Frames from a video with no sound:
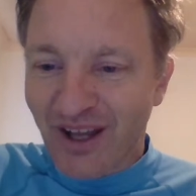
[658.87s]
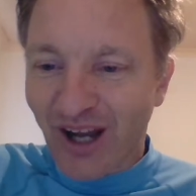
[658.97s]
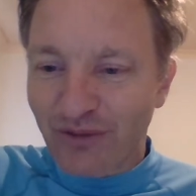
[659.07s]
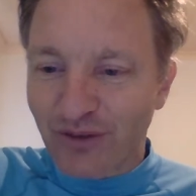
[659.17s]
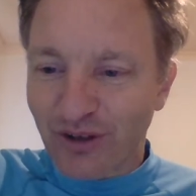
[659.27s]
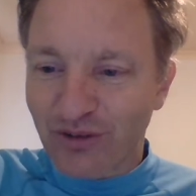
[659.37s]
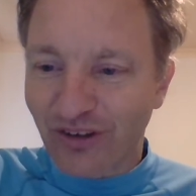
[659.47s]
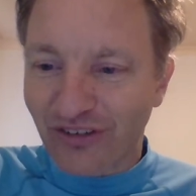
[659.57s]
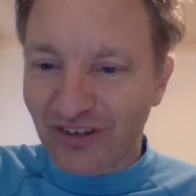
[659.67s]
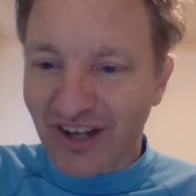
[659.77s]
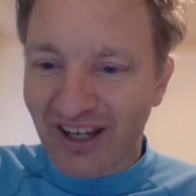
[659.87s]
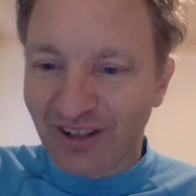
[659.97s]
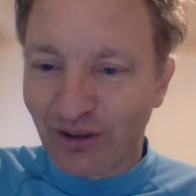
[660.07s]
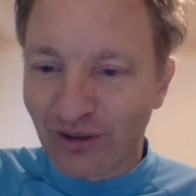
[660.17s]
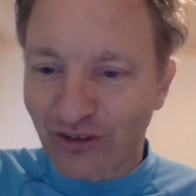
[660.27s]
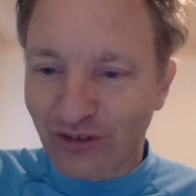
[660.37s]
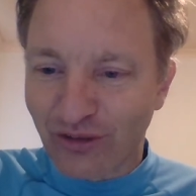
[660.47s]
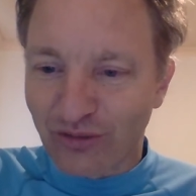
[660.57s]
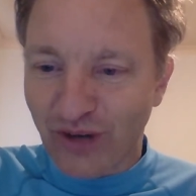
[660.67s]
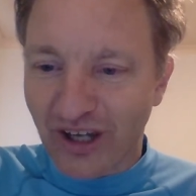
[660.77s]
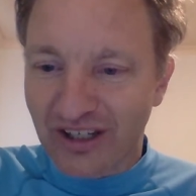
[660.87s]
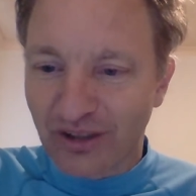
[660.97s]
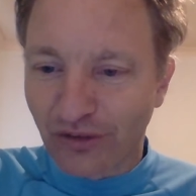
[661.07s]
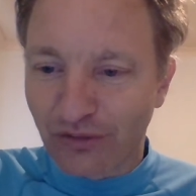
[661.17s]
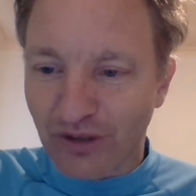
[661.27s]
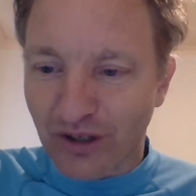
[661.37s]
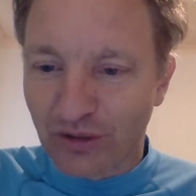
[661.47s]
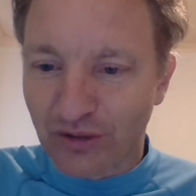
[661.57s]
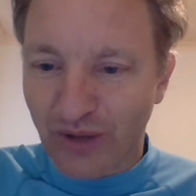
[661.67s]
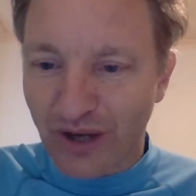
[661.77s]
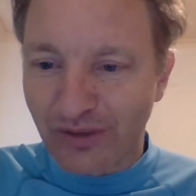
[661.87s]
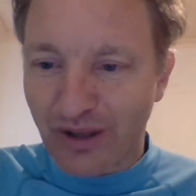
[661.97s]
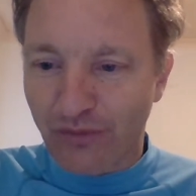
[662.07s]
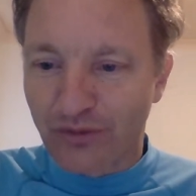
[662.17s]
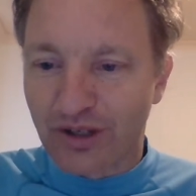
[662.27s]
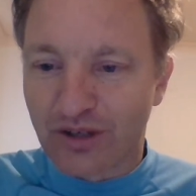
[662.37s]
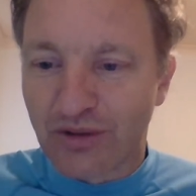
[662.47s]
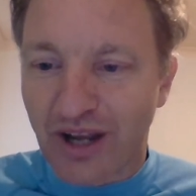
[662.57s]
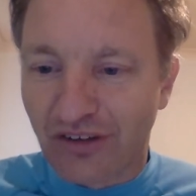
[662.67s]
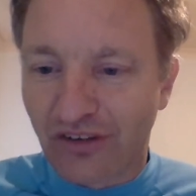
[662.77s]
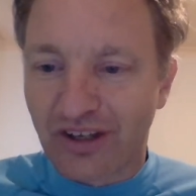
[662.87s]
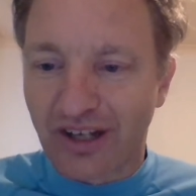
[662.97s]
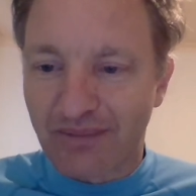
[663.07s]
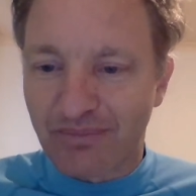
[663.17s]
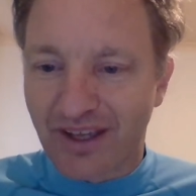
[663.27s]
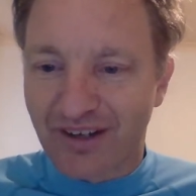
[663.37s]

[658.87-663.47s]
I've got a question. How long should the radials for a quarter wavelength vertical antenna at